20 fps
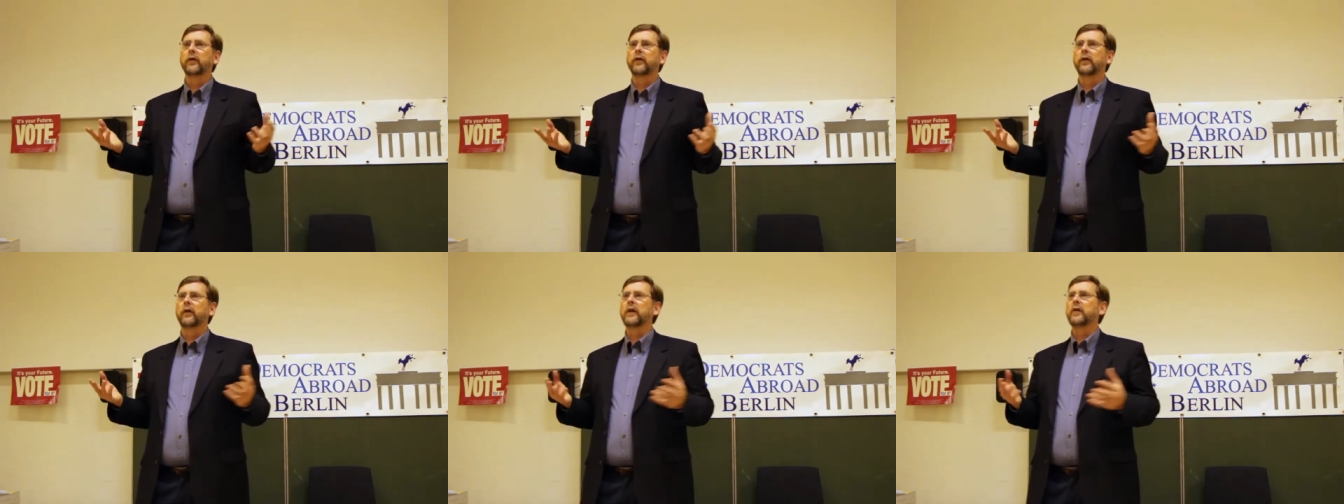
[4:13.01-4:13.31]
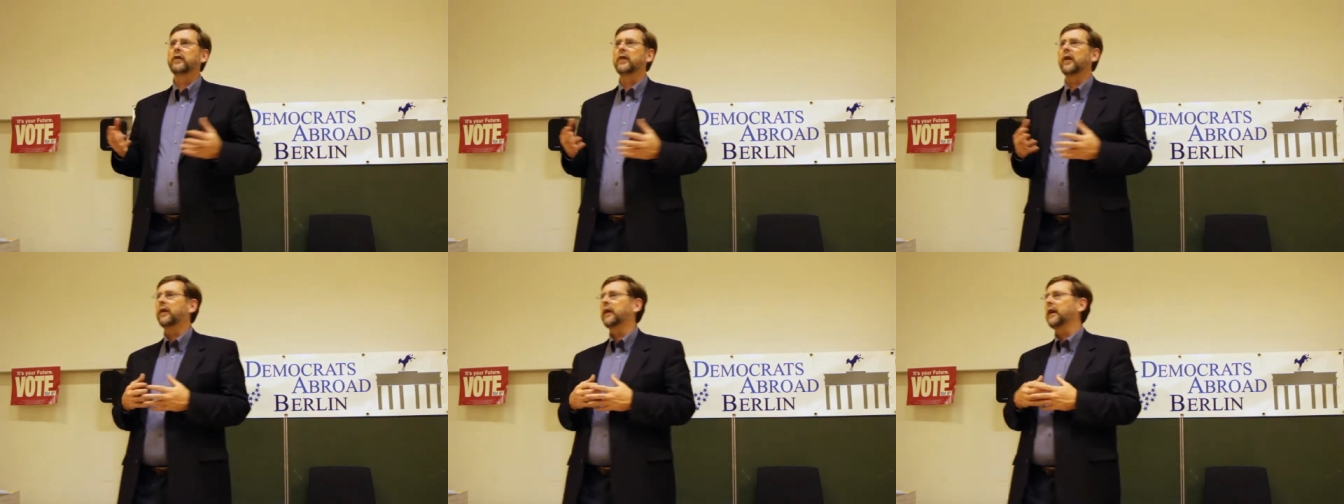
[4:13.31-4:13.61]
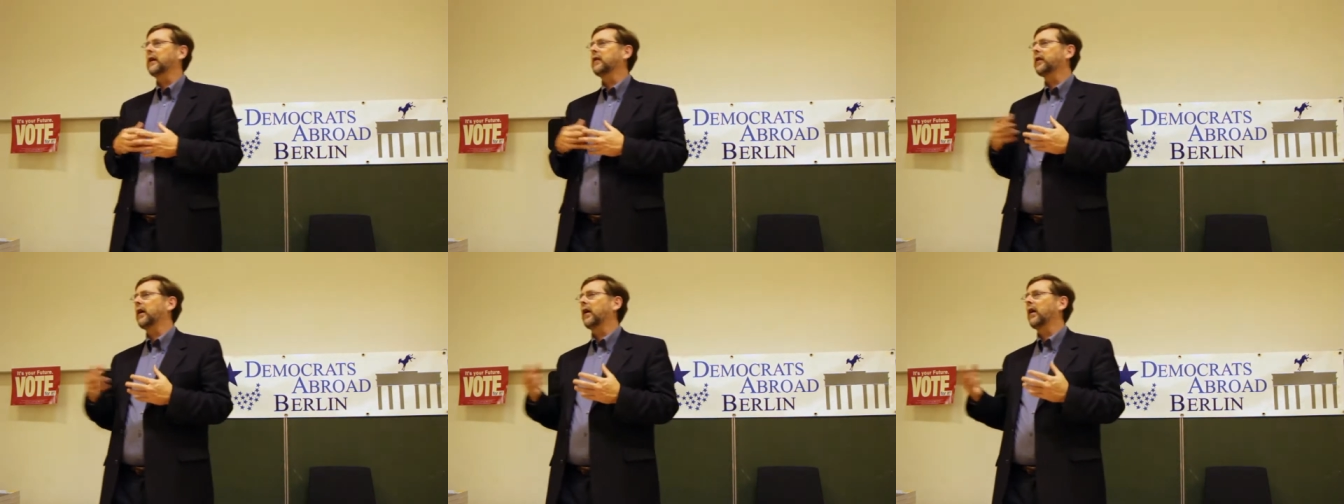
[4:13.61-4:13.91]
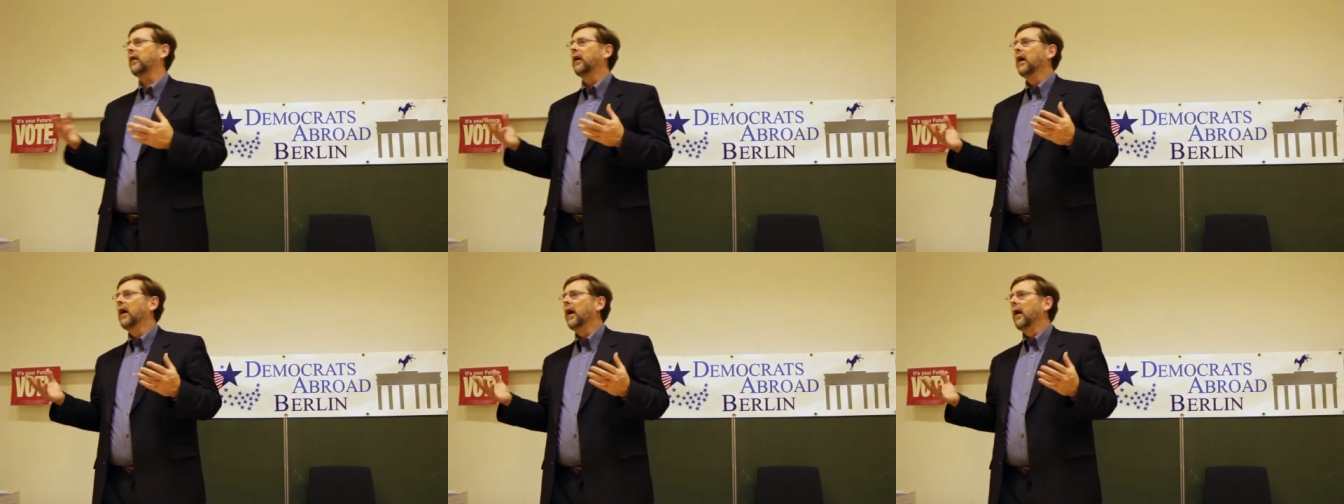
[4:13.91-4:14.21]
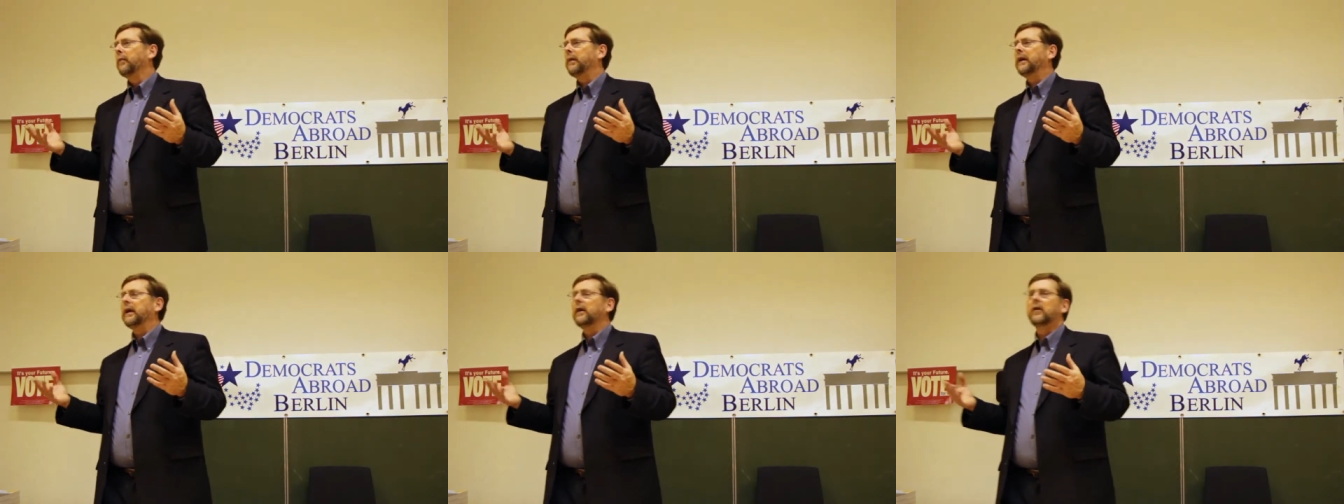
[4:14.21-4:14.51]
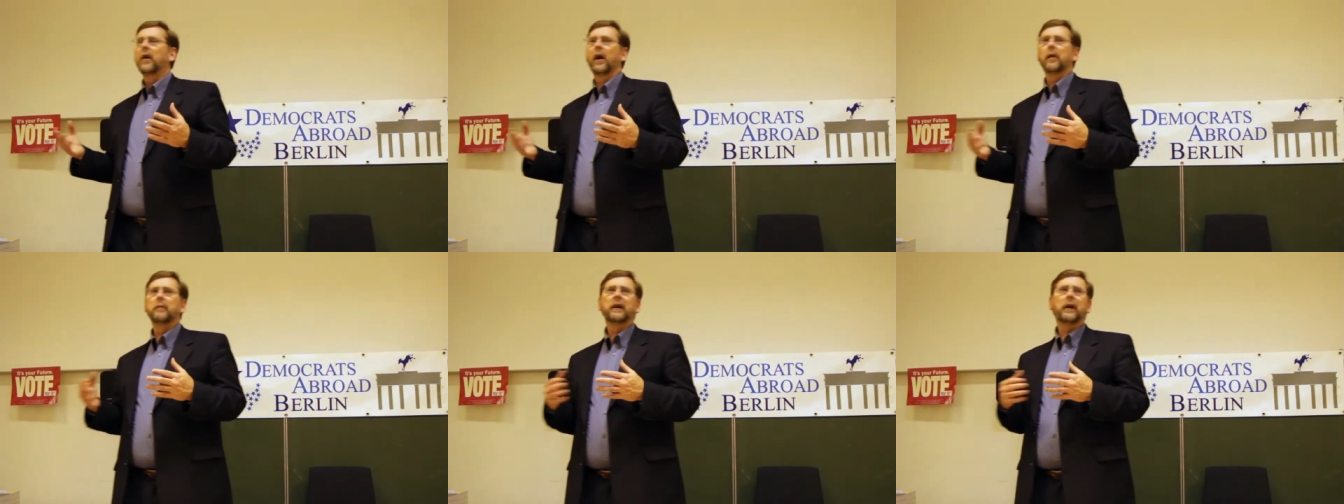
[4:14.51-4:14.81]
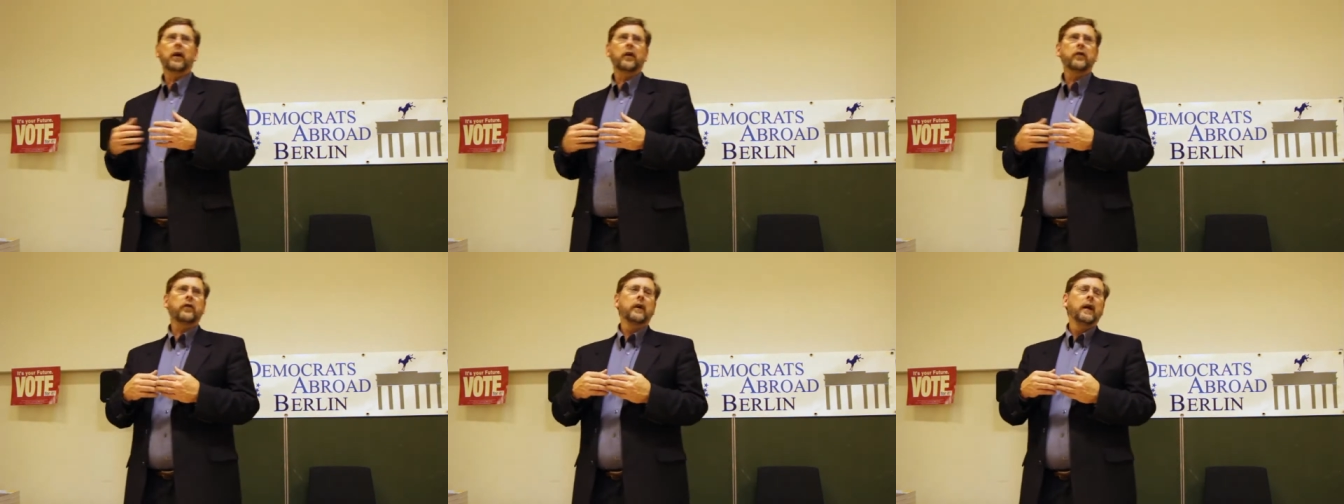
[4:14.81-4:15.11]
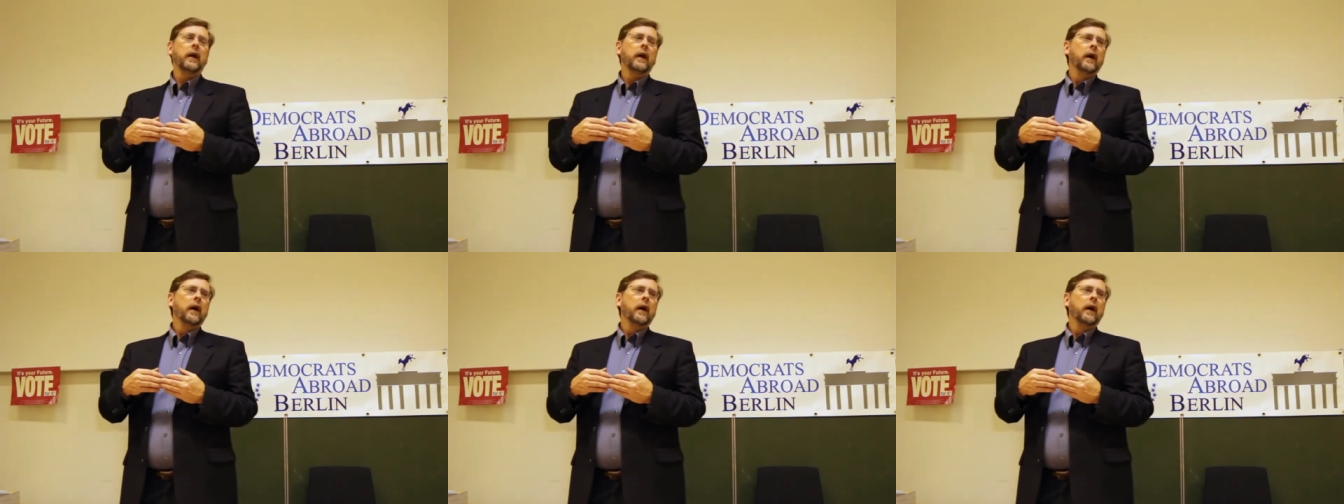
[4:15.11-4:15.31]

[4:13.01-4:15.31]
So these are the things that are being done because